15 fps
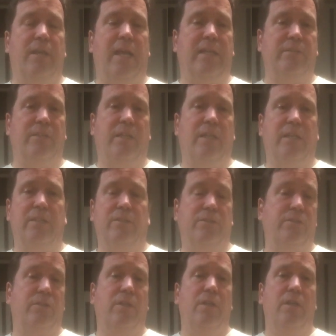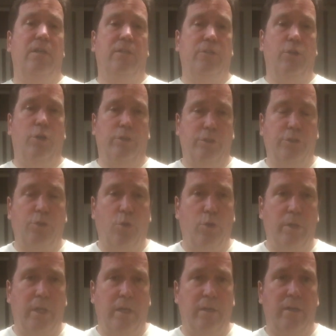as it is during the school
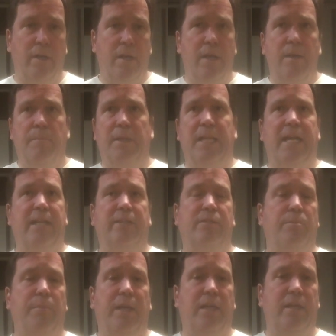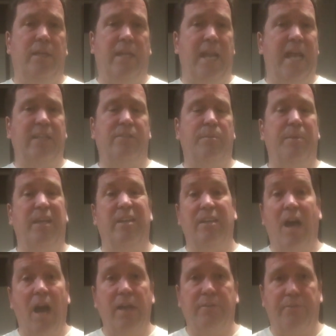year, but that doesn't mean it has to be a
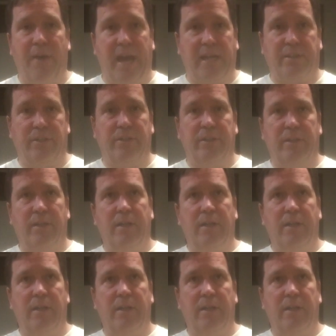non-factor.